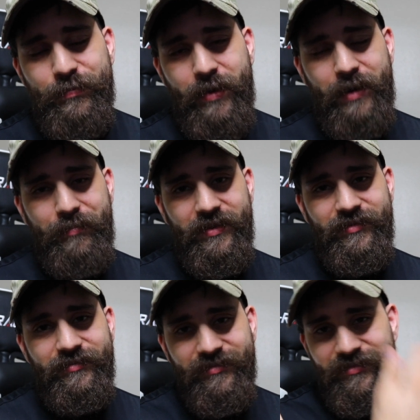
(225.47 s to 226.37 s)
popping
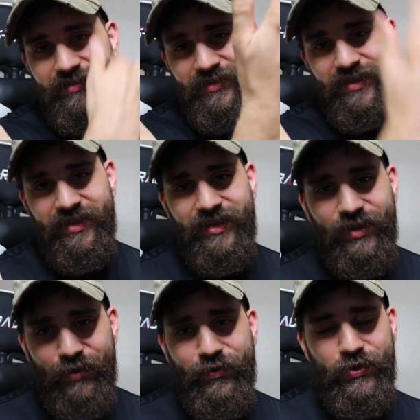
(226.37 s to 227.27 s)

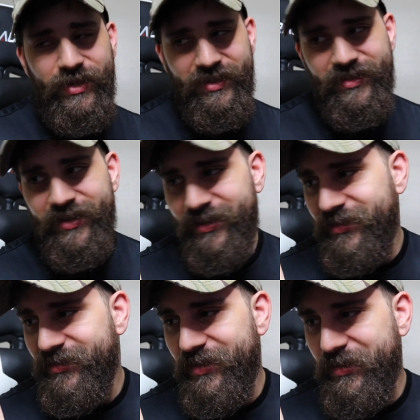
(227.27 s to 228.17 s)
off your cheeks, I guess.